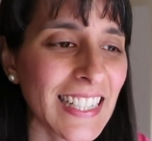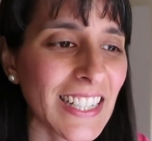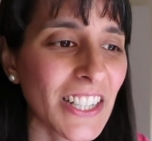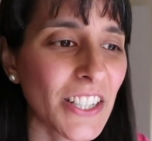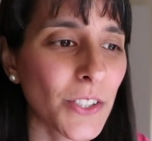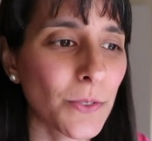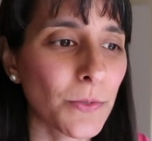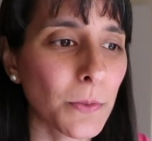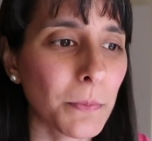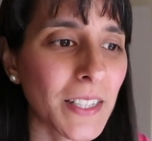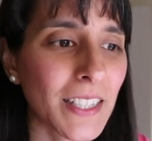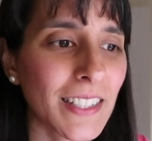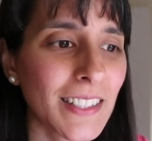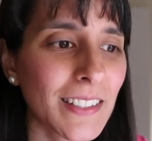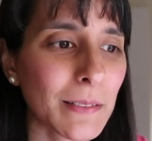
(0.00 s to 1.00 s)
I know for
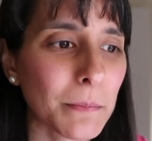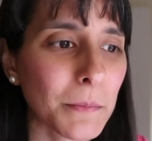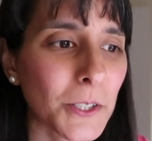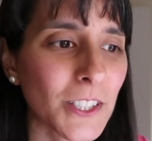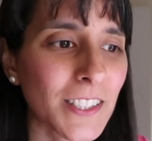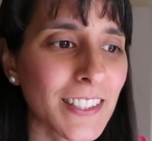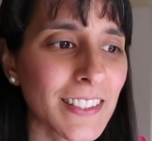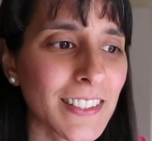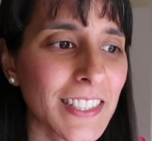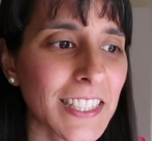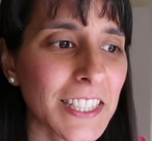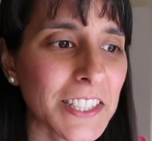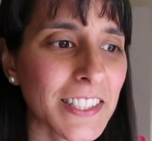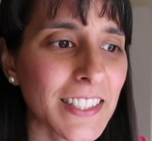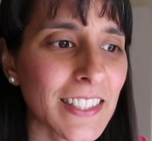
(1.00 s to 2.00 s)
me
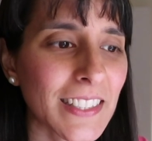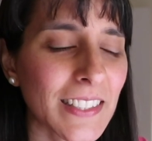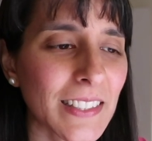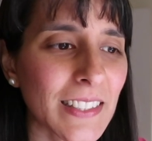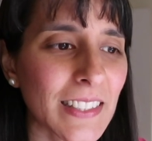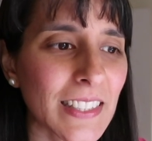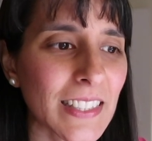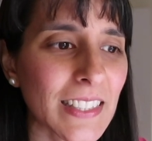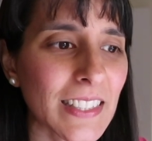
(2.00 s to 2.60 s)
personally, I,